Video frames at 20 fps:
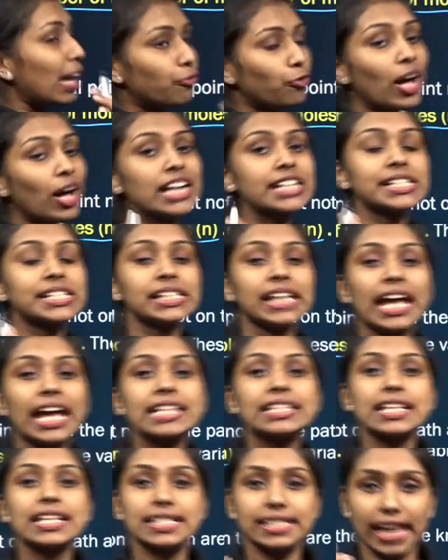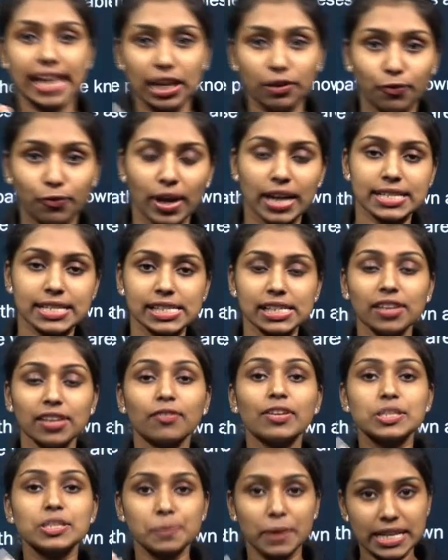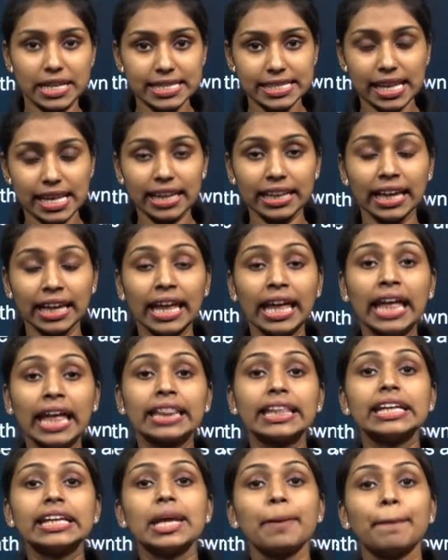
a function as a state function, which means that it